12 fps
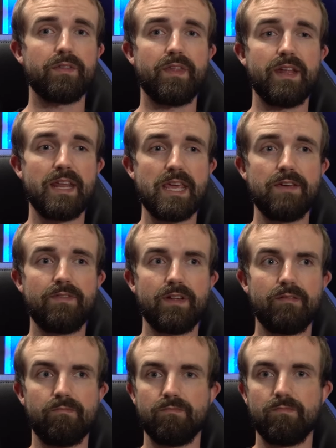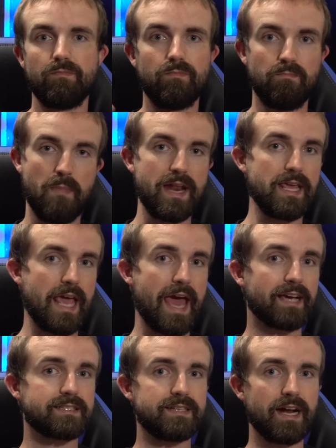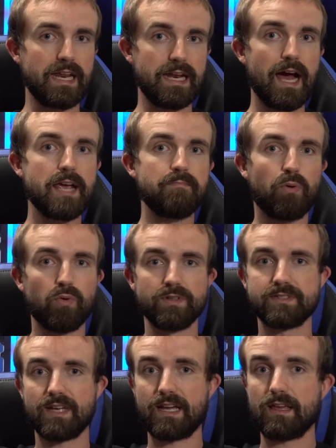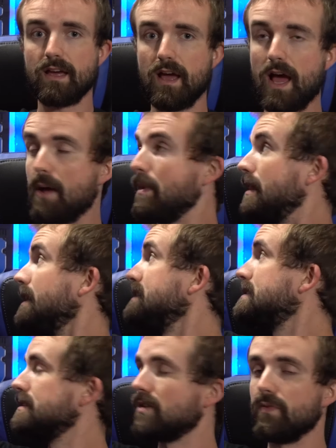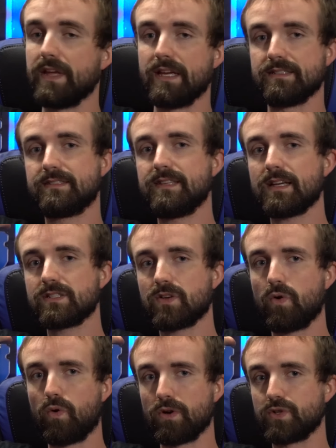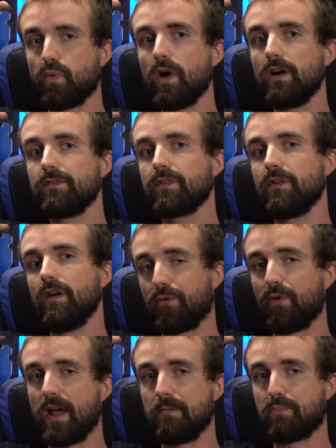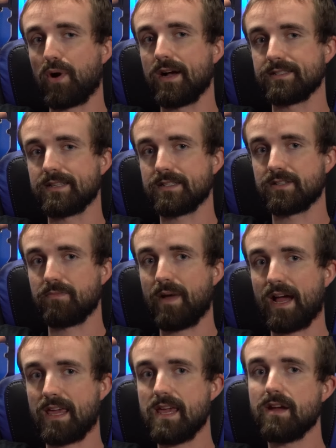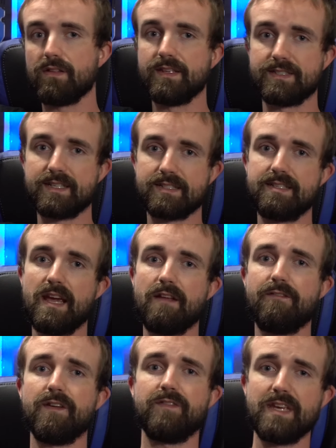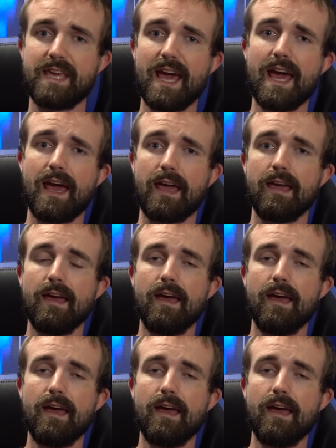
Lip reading: than even many X99 boards. This is only a 6-core, 12-thread processor back here, the 6850K.